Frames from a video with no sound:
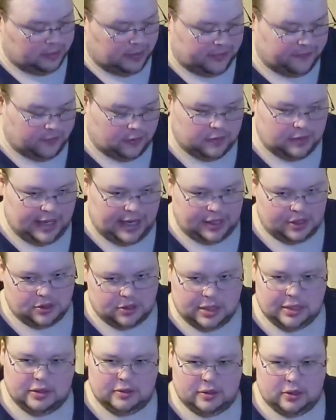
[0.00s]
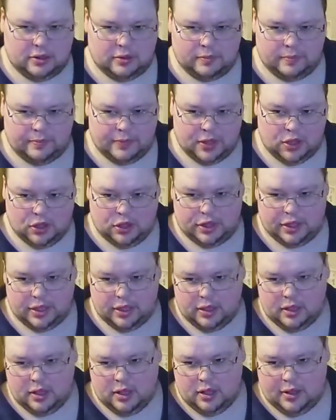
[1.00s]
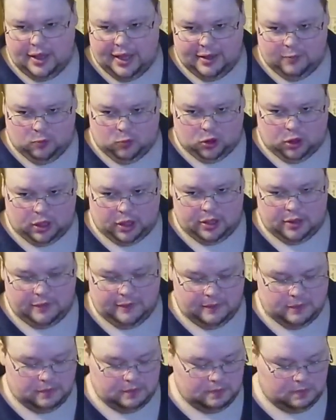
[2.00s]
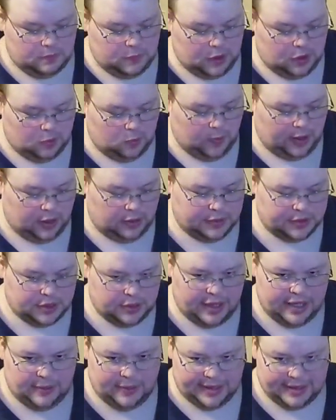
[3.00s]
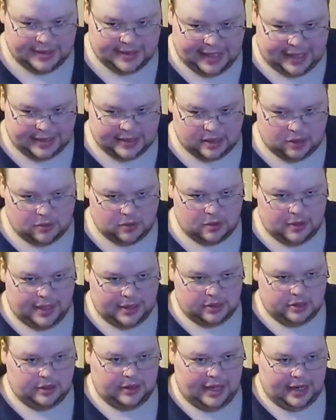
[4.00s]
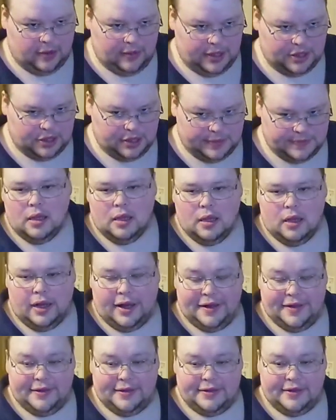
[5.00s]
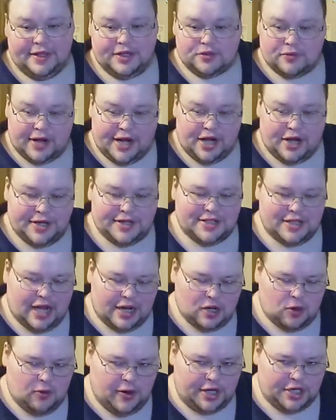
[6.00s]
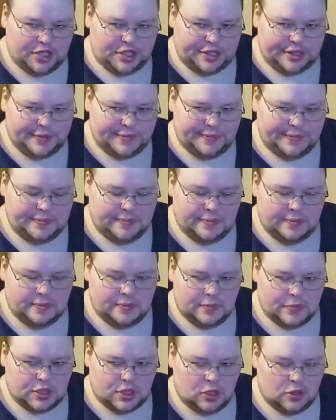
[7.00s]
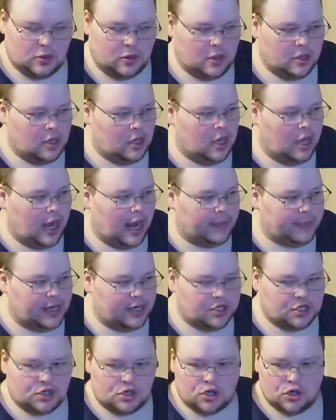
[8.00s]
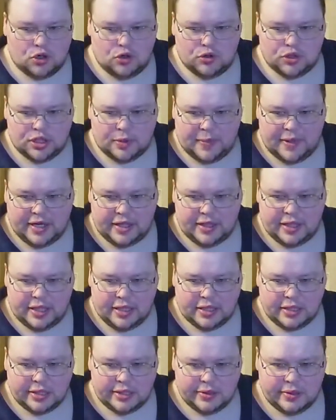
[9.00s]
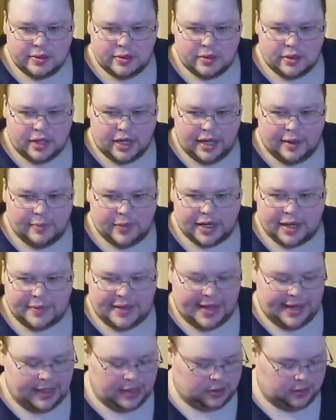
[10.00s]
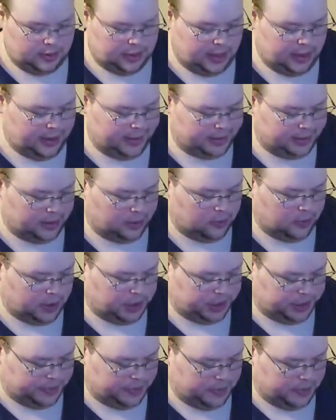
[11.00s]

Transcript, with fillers: phone to actually, you know, be good and work, you know, well. So anyways, that's the answer to that question. Uh, this right here is not a question. So I'm not sure who submitted this, uh, but I'm not answering that. That's not a question.